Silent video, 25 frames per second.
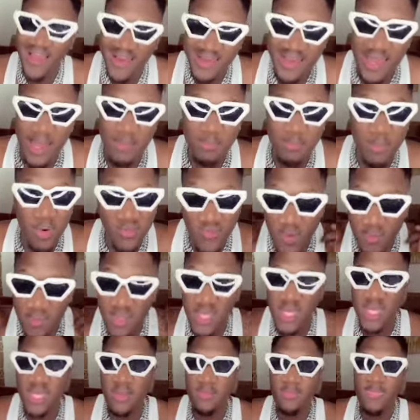like but for
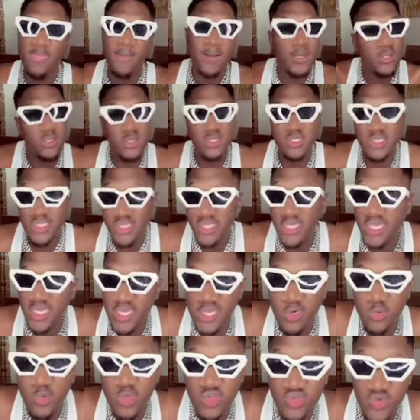me, you could see he
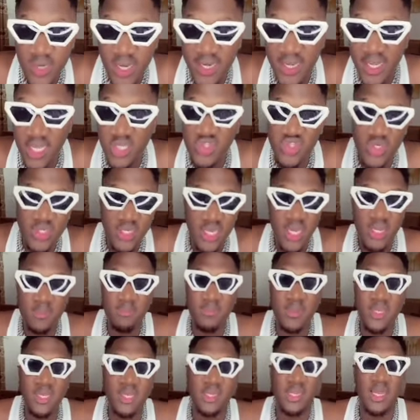was trying to educate
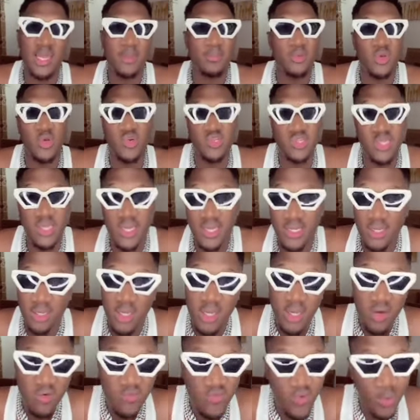me, like because like
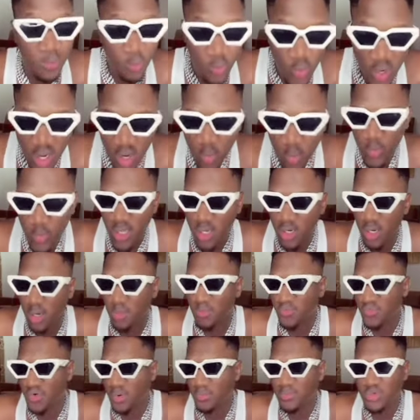from where we come
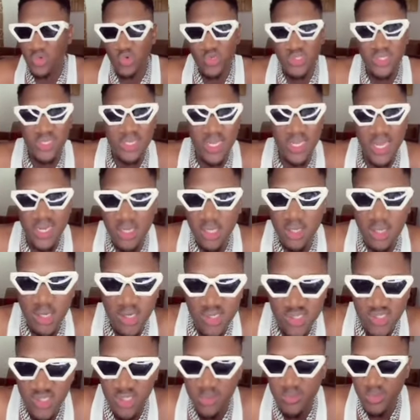from, those are not the
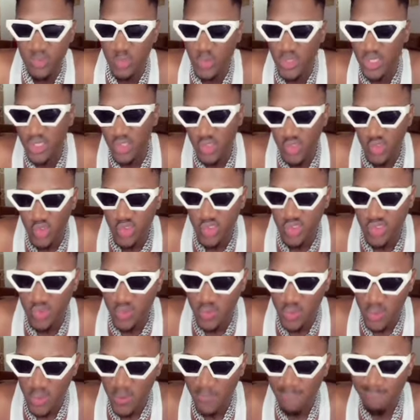customs we used to.
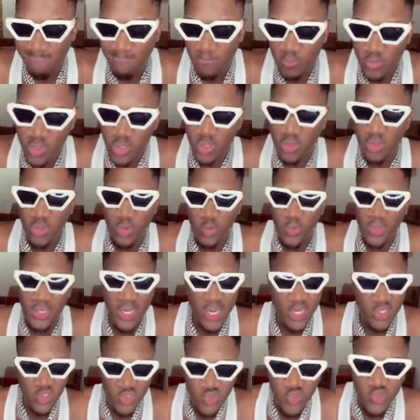You know, we're
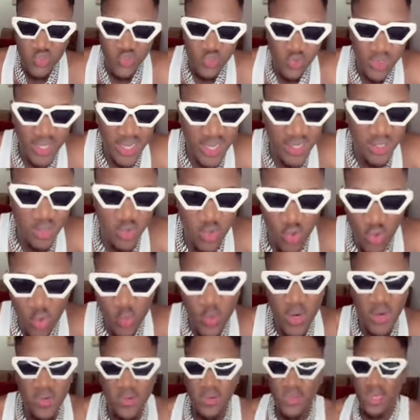not used to like, you know,
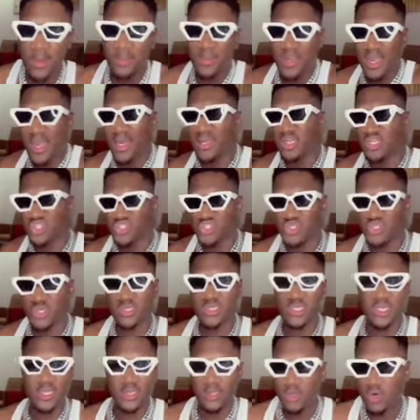wearing them kind of shirts
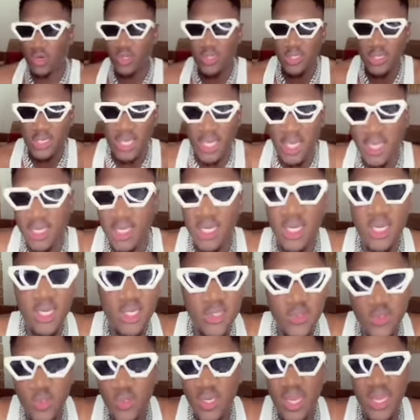and all of that.
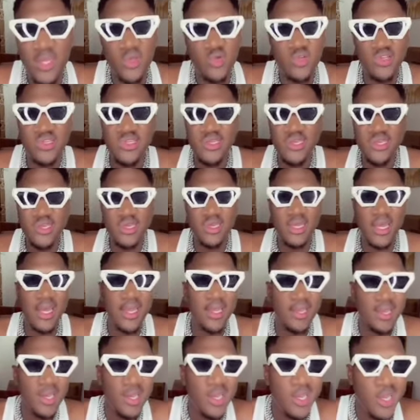So like you see,
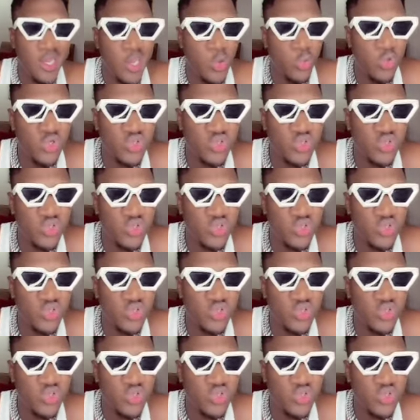like he was